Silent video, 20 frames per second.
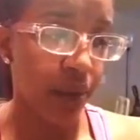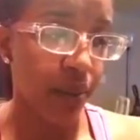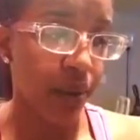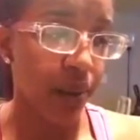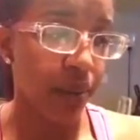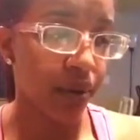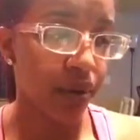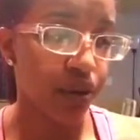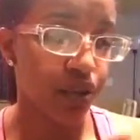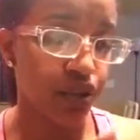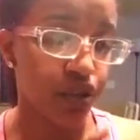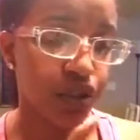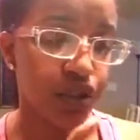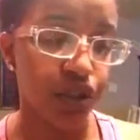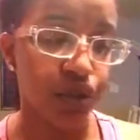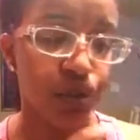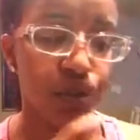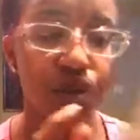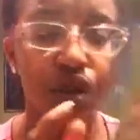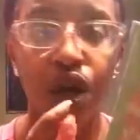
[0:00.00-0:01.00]
I'm probably going to just
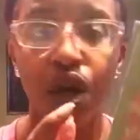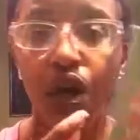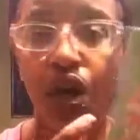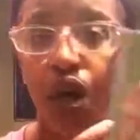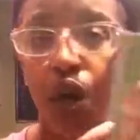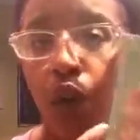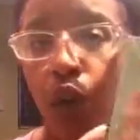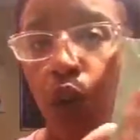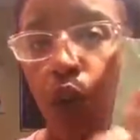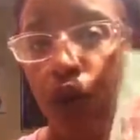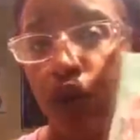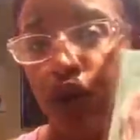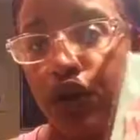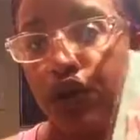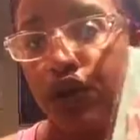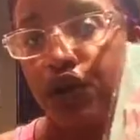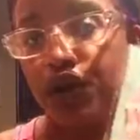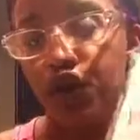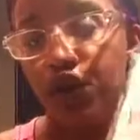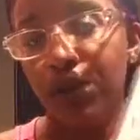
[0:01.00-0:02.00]
use one or
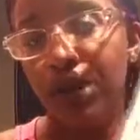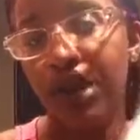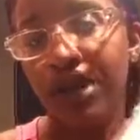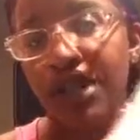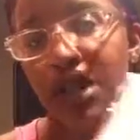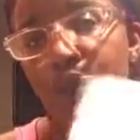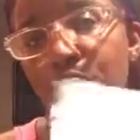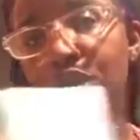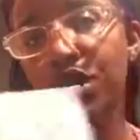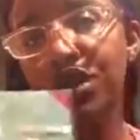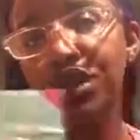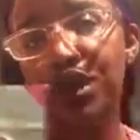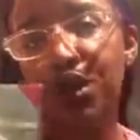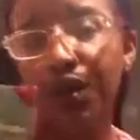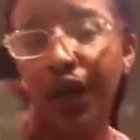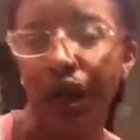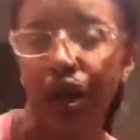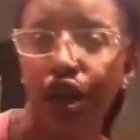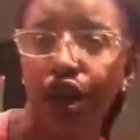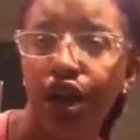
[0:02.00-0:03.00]
two because I want to show
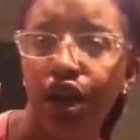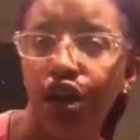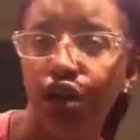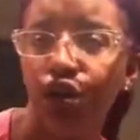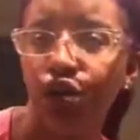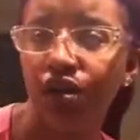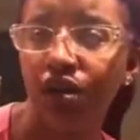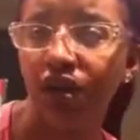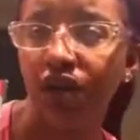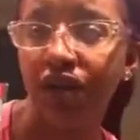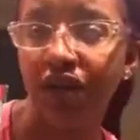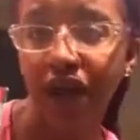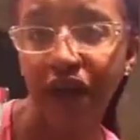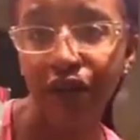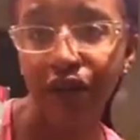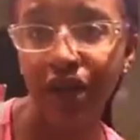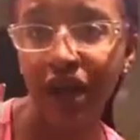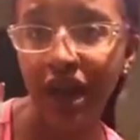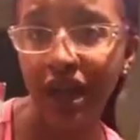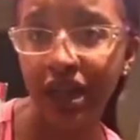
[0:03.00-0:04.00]
like a cute
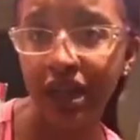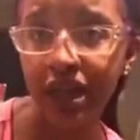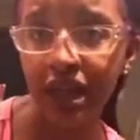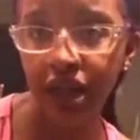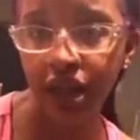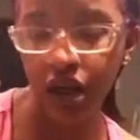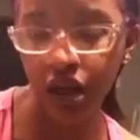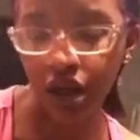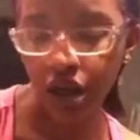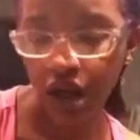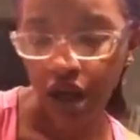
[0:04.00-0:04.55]
favor idea.